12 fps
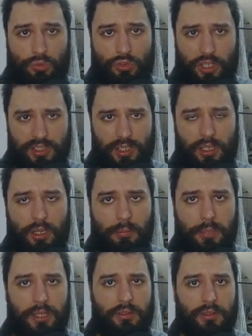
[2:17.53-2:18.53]
just a little
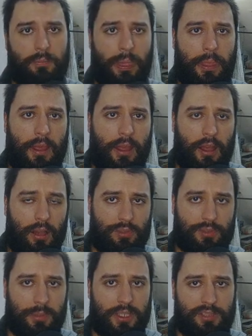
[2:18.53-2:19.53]
bit how
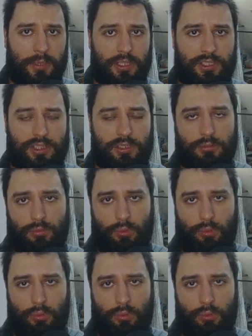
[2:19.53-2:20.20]
Spacemacs